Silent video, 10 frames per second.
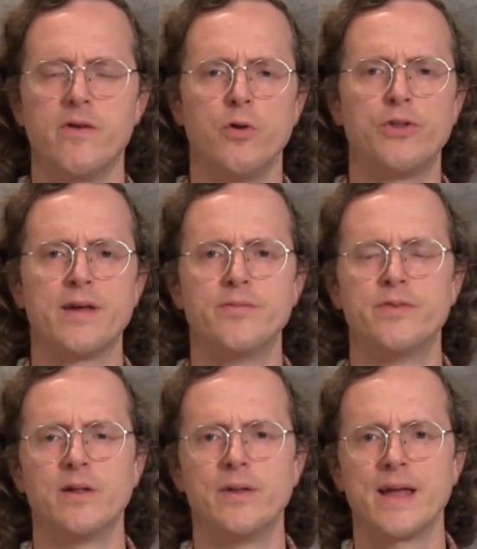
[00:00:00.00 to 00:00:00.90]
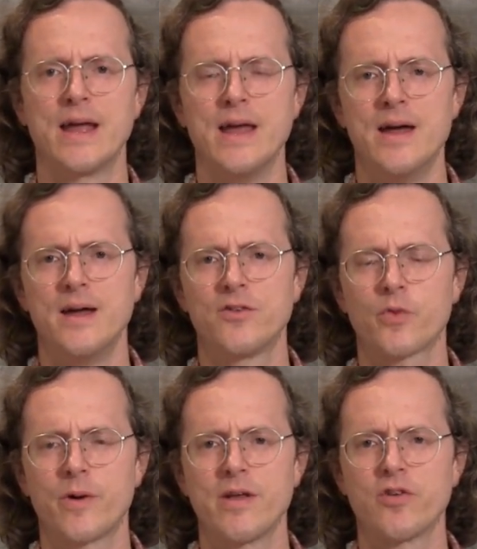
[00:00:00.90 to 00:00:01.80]
old-time fiddling,
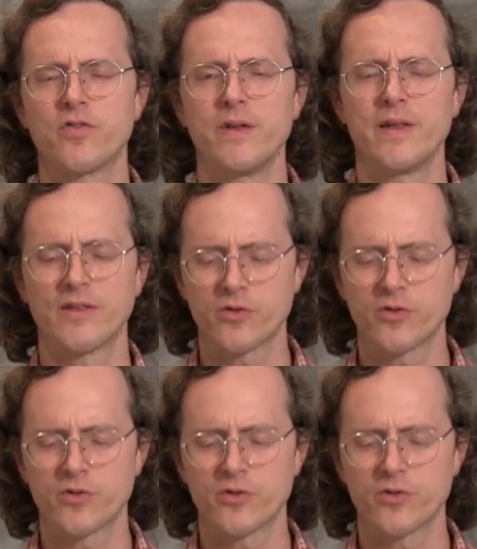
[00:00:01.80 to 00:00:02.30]
square dance fiddling.